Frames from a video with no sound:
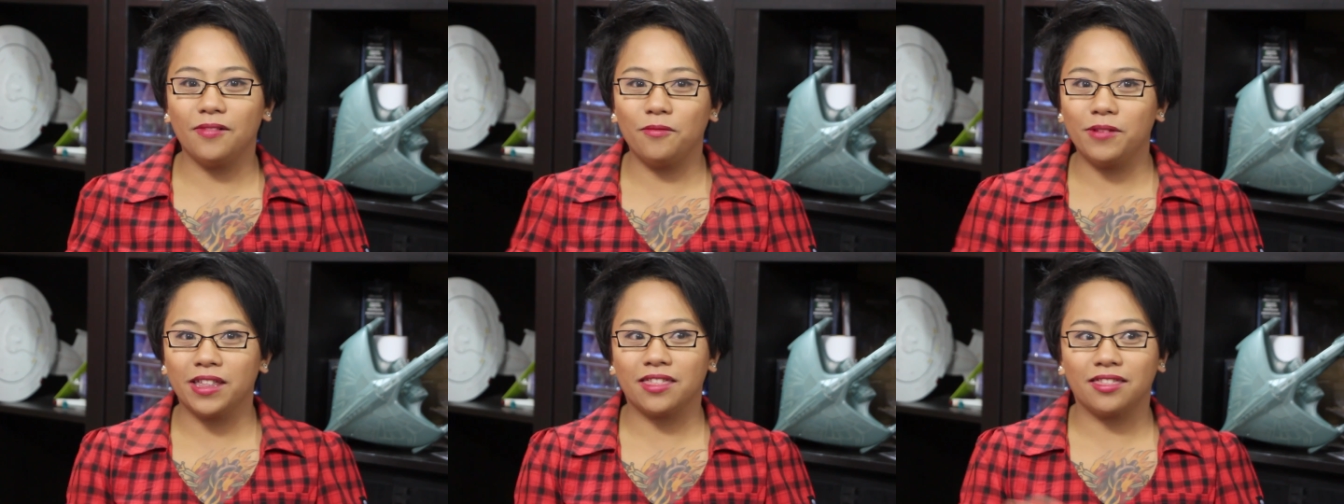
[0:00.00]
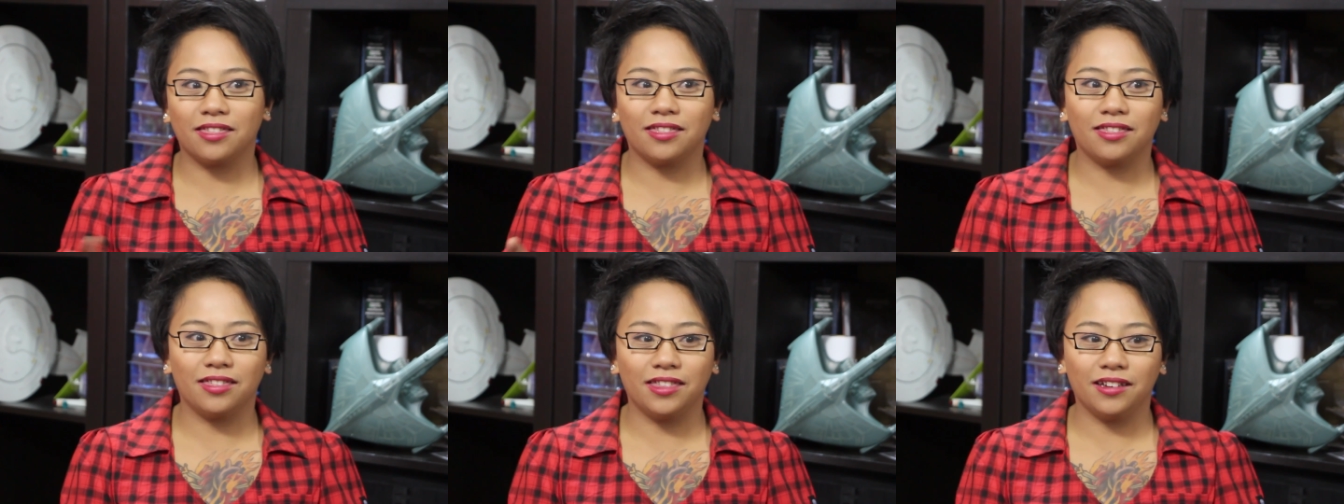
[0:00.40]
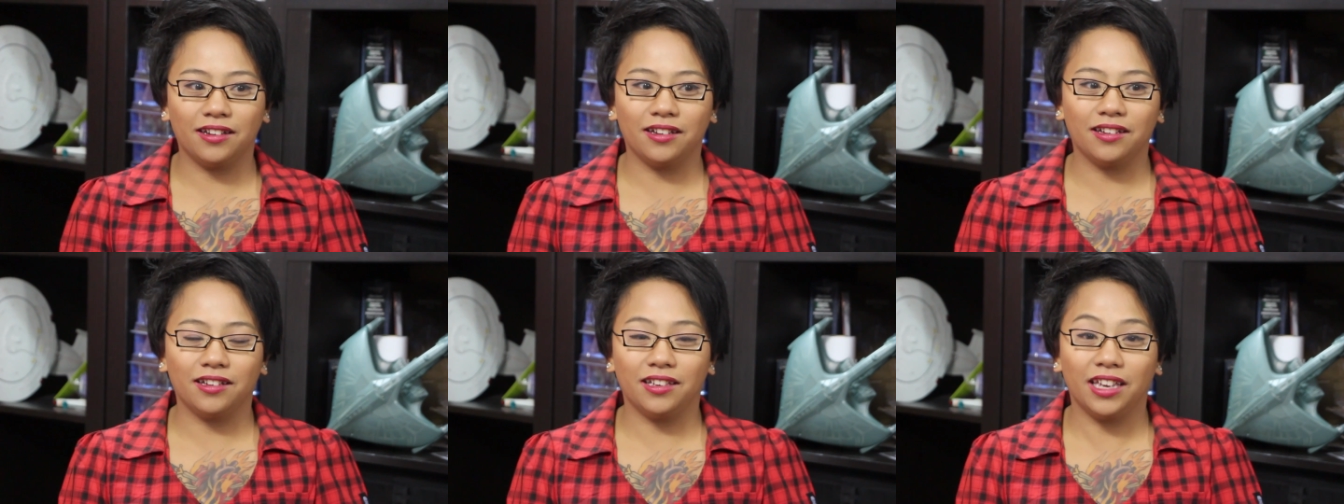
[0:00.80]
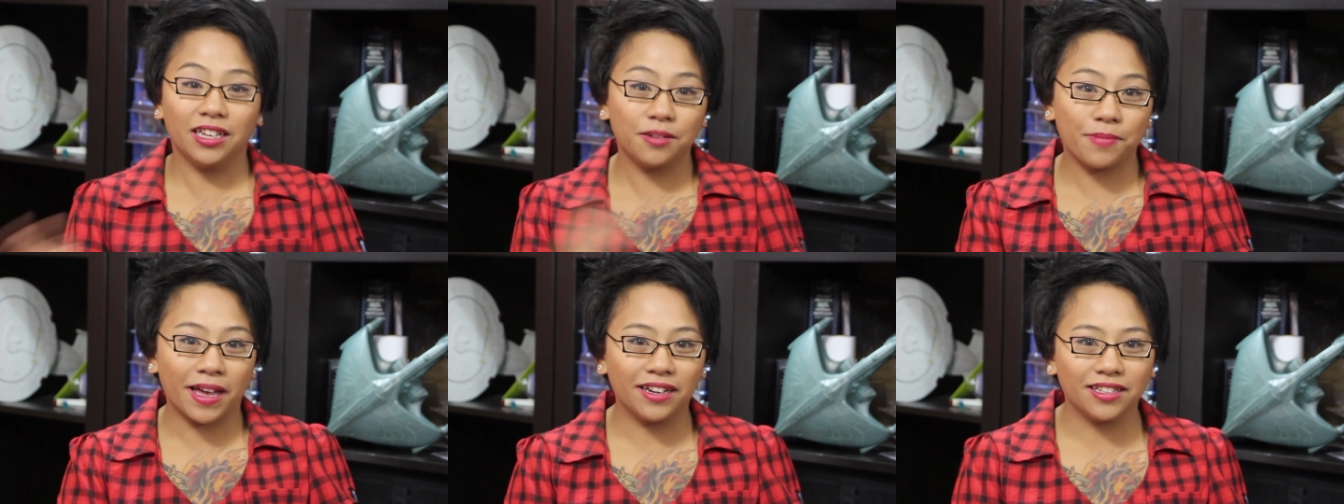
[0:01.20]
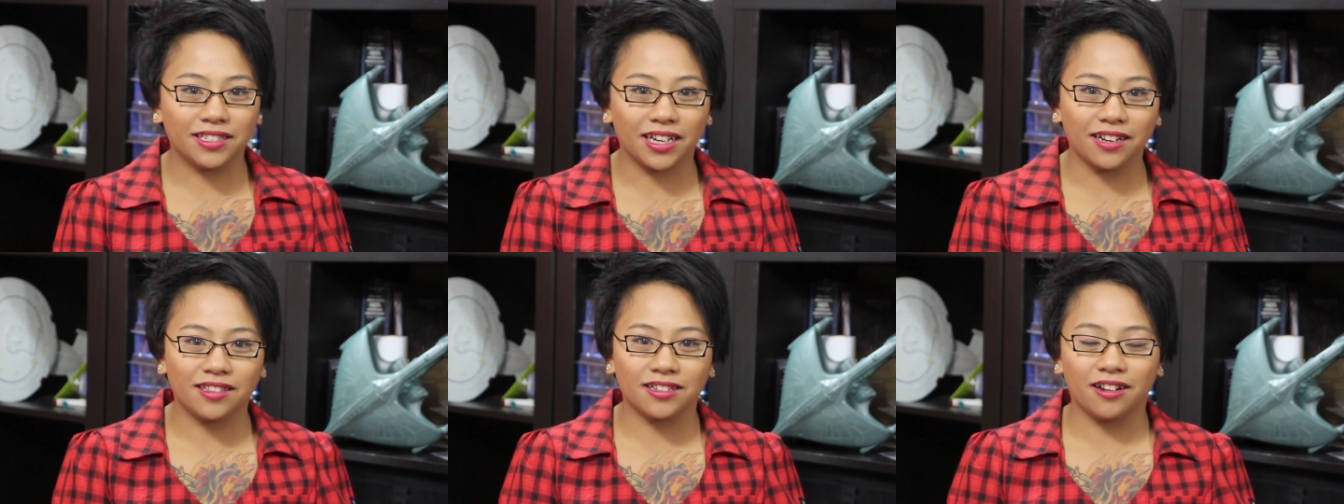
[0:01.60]
with the
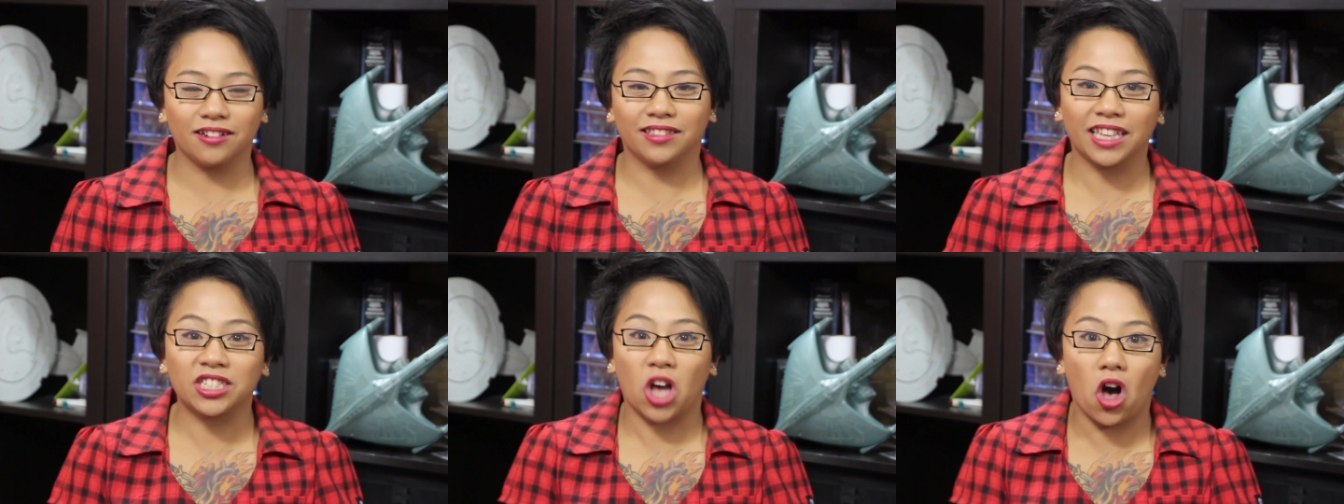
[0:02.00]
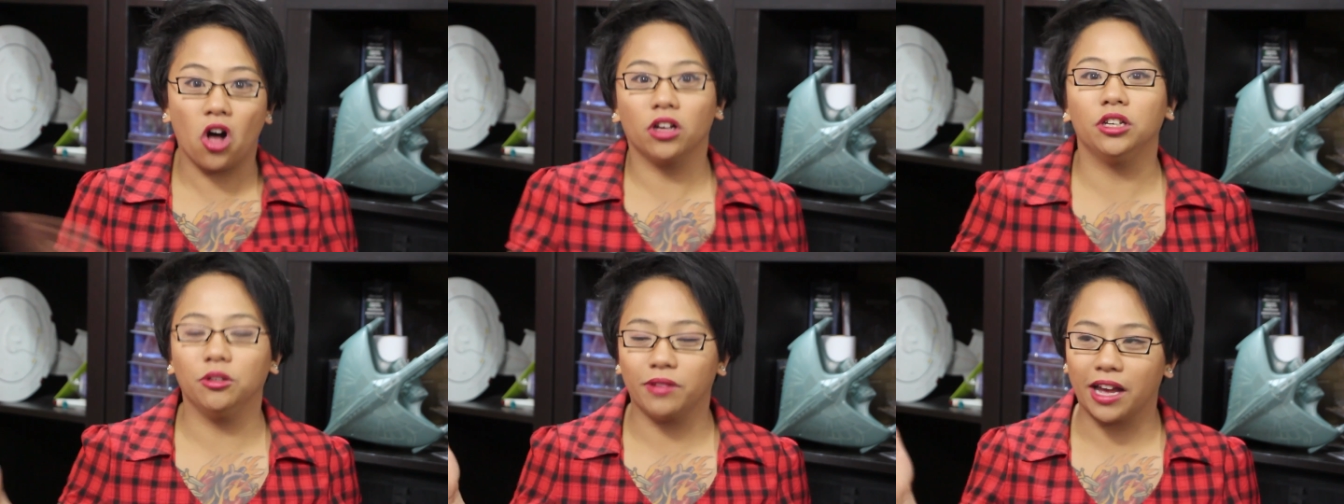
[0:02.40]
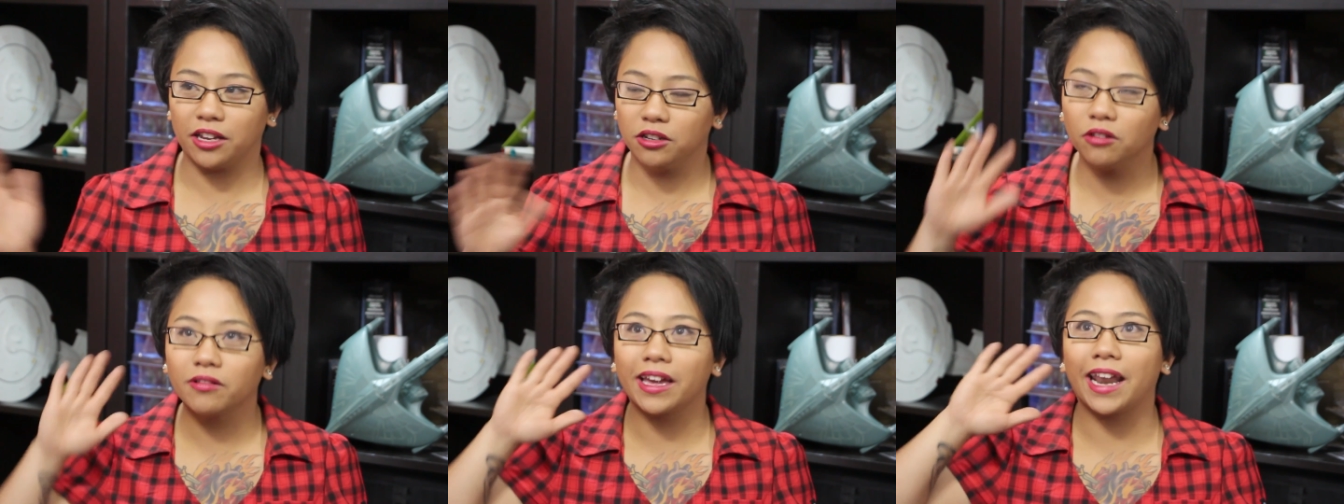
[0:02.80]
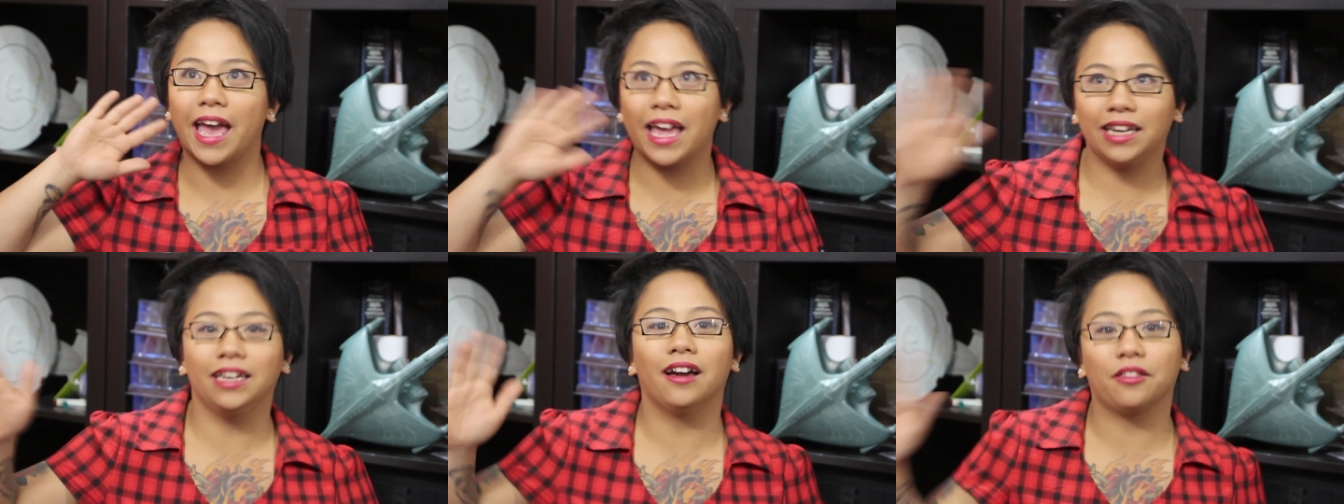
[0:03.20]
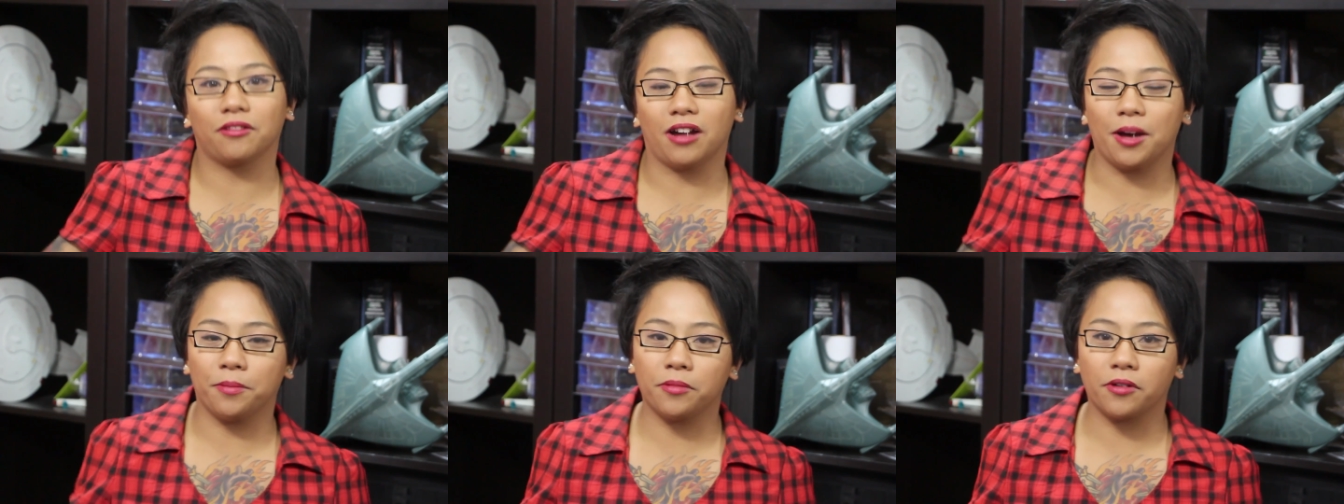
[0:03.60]
independent side of this card, that's all you get. You don't get any
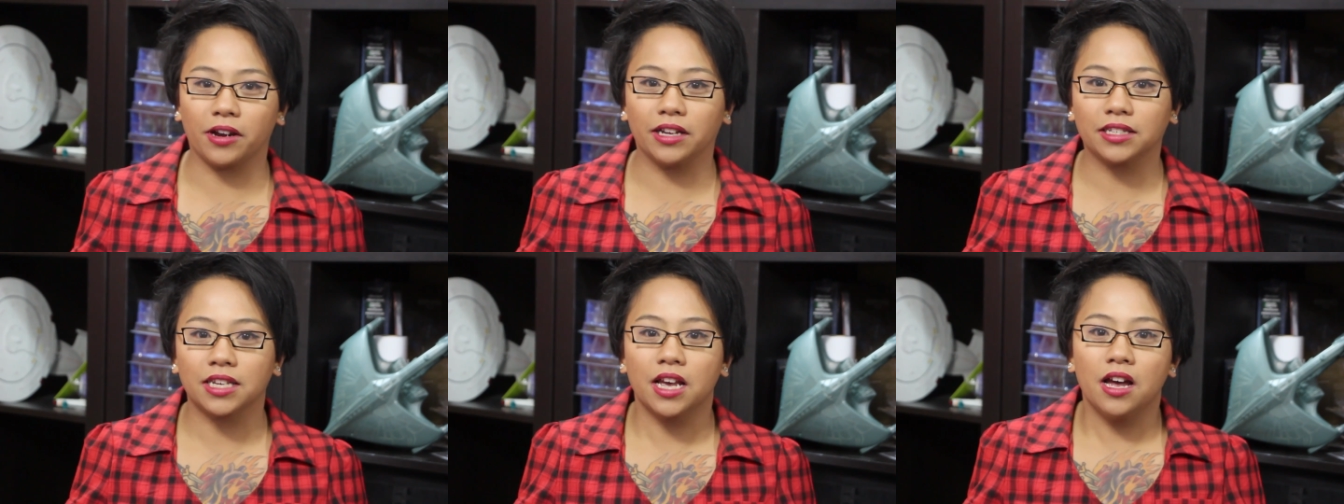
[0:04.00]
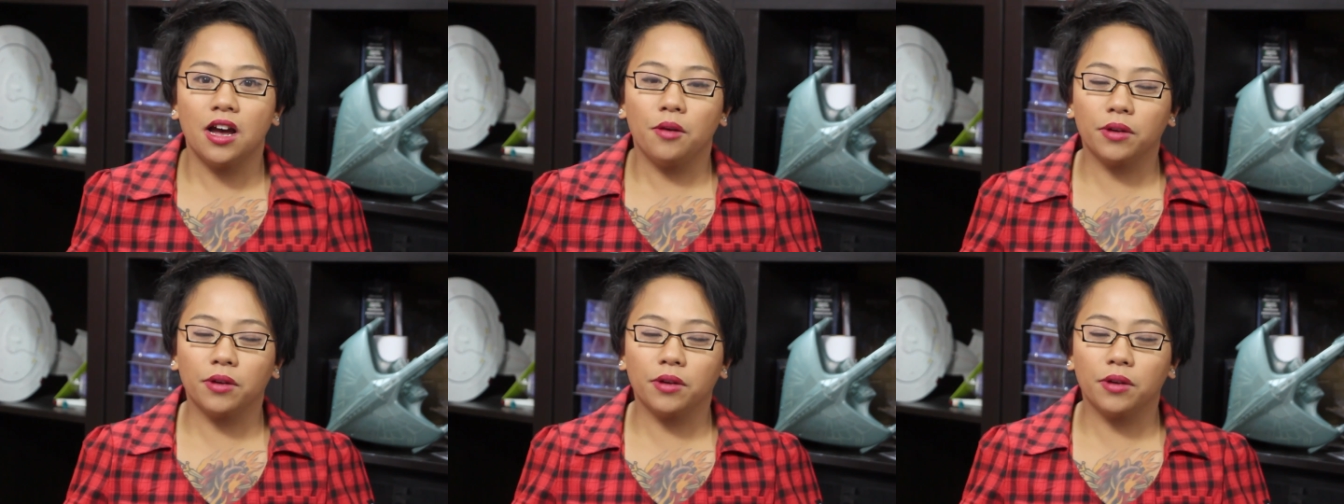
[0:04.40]
other upgrades.